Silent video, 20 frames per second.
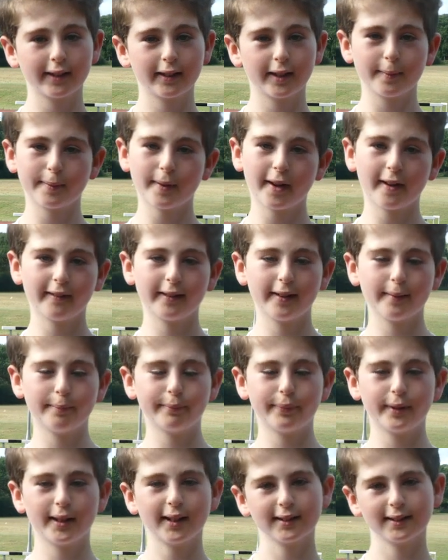and the
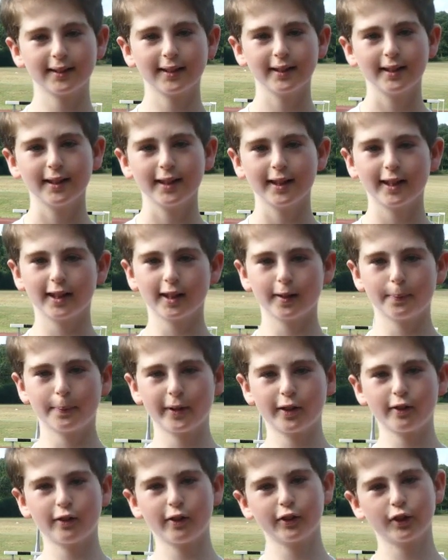Paralympics is
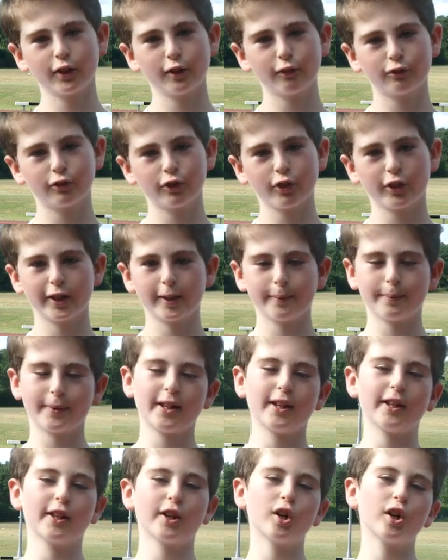because of Johnny
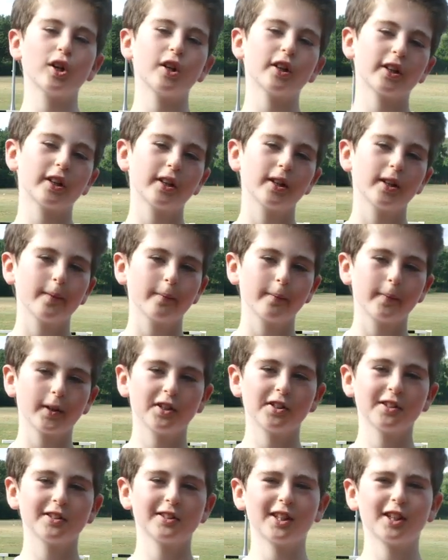Peacock,
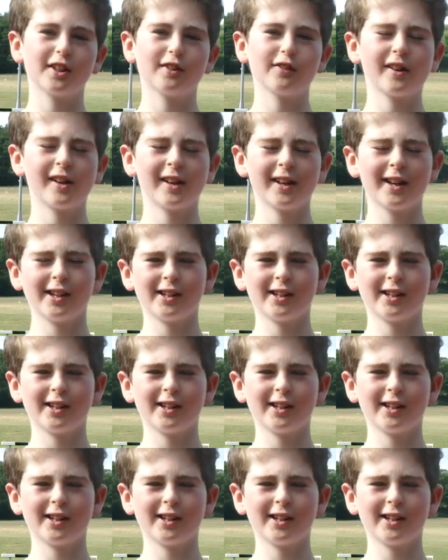because he's very